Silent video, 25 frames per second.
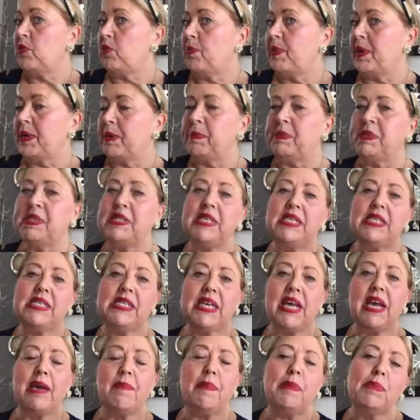more pigmented to
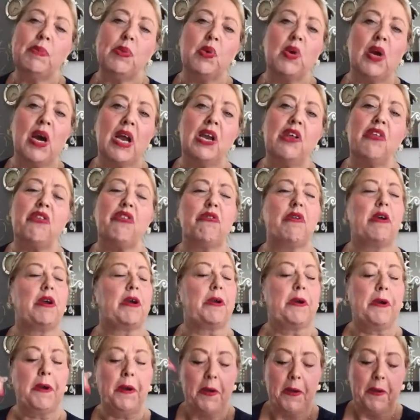get a bit more colour through.